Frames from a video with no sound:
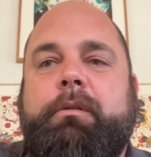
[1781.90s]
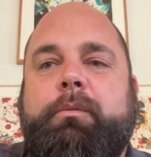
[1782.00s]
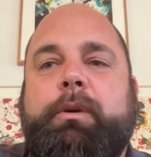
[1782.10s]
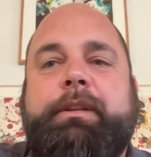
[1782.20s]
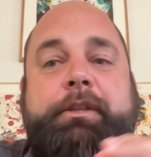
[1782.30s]

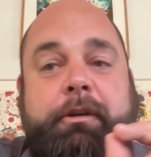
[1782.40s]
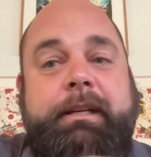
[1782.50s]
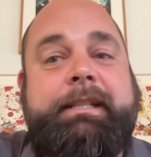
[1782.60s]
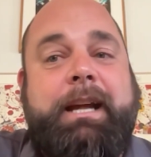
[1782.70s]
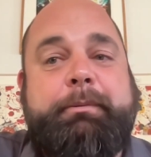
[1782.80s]
with certain
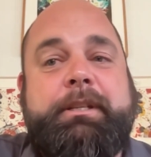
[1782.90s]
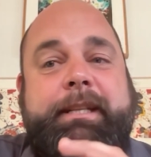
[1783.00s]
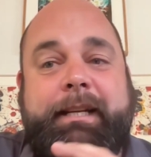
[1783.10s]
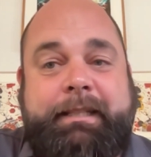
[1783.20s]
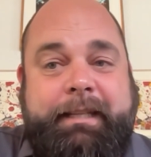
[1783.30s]
exceptions
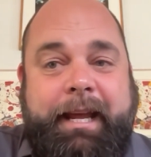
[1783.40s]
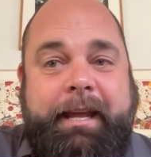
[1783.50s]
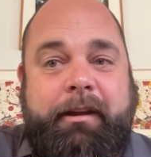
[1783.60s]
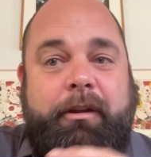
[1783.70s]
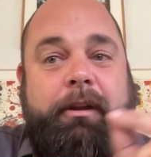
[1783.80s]
and at
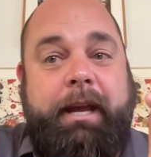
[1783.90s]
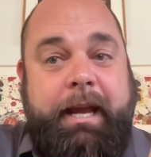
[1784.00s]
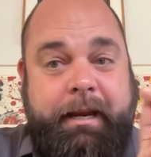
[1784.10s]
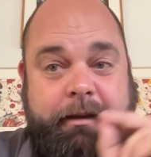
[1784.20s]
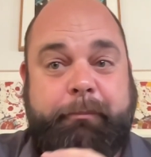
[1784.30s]
scale
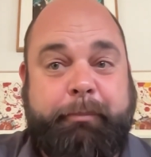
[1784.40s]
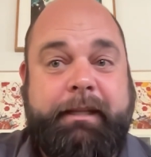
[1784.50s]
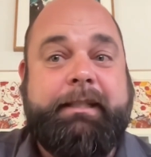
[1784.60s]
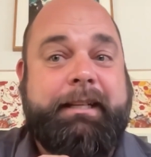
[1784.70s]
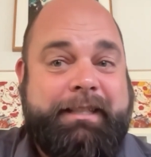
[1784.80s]
and on
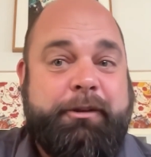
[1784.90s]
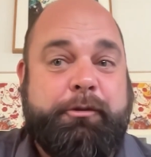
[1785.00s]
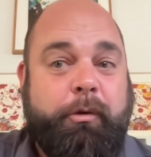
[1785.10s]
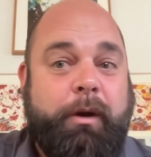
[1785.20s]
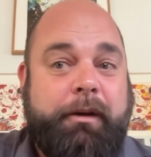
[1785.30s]
places like
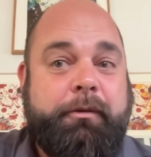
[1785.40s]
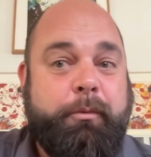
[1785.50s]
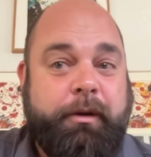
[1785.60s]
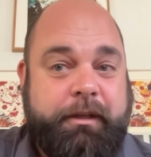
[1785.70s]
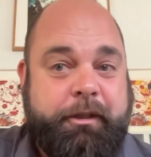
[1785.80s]
Central Oahu
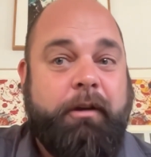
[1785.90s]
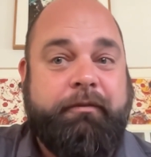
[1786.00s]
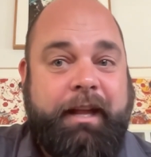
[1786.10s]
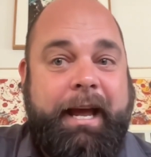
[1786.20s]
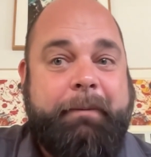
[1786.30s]
where it's all
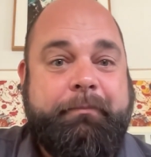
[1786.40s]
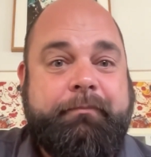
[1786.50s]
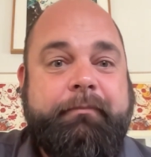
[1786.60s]
flat,